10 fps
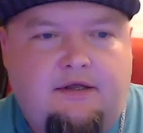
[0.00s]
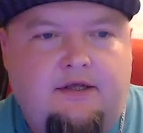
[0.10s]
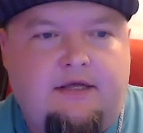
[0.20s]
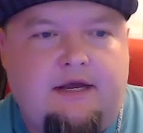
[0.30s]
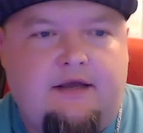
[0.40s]

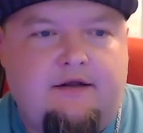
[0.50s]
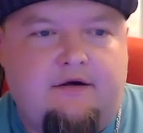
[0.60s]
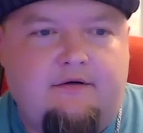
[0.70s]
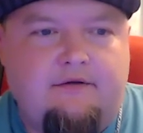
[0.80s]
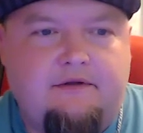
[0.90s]
Yeah, you
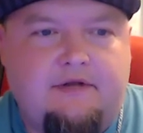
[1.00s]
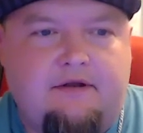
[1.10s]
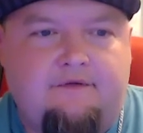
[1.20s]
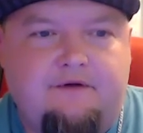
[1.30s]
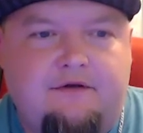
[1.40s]
know,
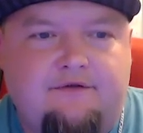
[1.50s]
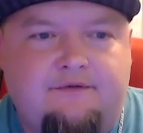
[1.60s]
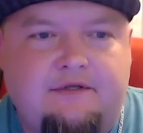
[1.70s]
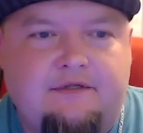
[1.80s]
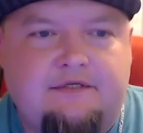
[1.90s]
telling a few close
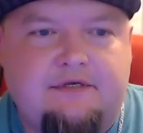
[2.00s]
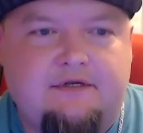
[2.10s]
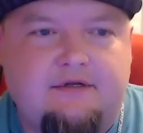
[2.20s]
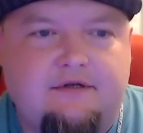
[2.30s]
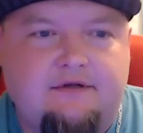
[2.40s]
friends,
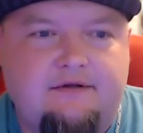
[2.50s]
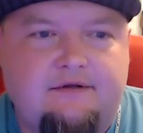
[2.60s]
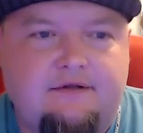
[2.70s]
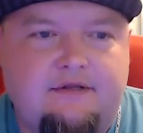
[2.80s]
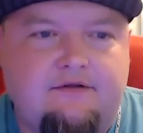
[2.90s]

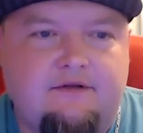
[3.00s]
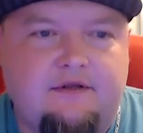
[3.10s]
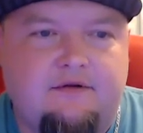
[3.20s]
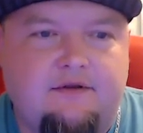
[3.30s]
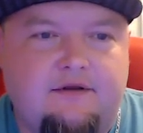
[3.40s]
they told
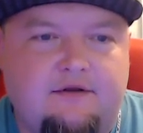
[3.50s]
anyone they